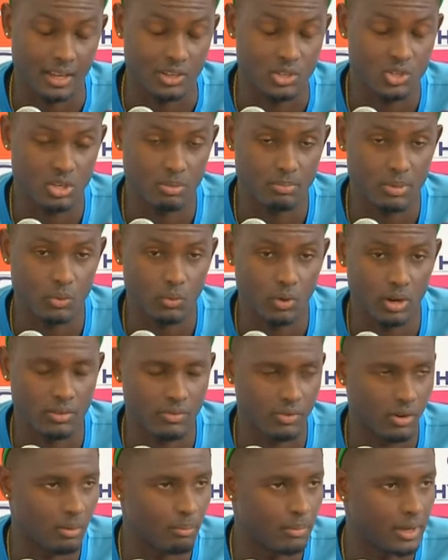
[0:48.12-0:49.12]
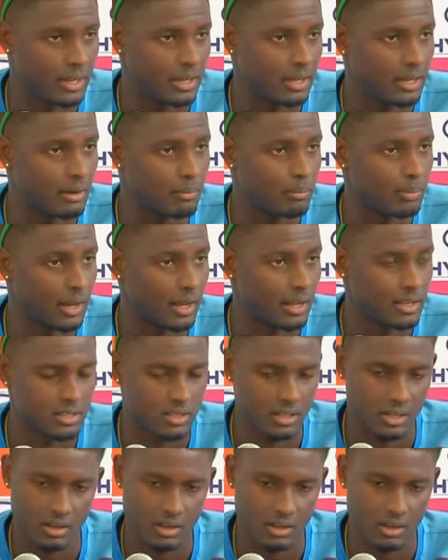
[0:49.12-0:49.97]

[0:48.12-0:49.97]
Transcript: and should be one of our main game plans.